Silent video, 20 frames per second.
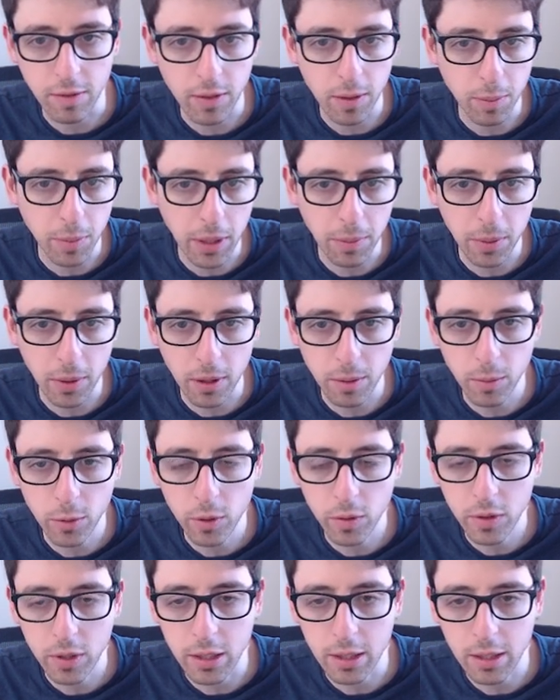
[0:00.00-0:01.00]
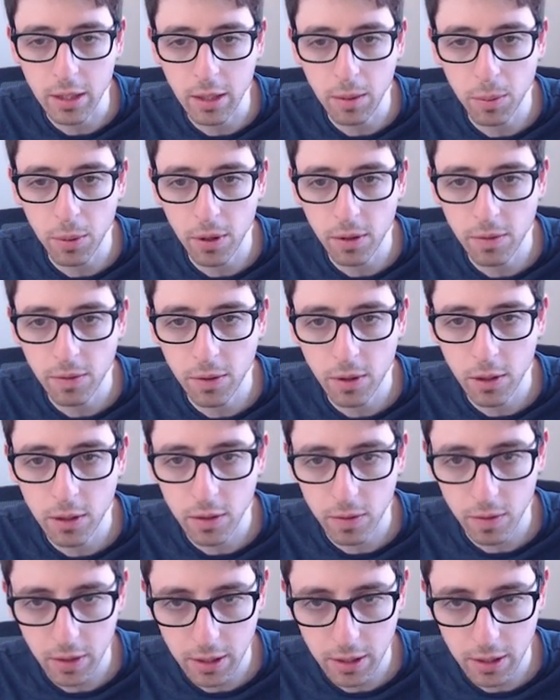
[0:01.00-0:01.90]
If the b pawn moves, the c pawn falls.